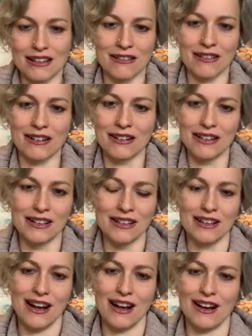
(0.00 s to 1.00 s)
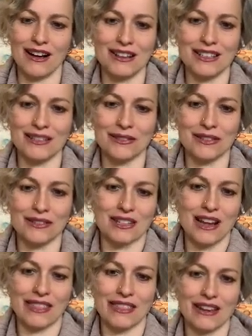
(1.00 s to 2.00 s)
or, there's
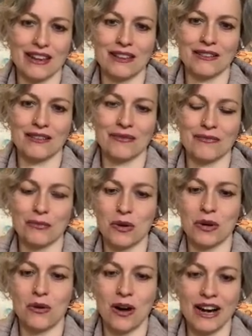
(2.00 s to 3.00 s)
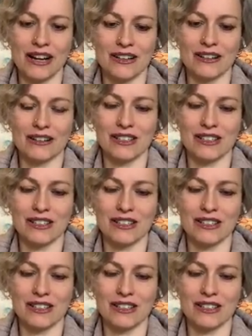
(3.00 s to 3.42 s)
nothing required.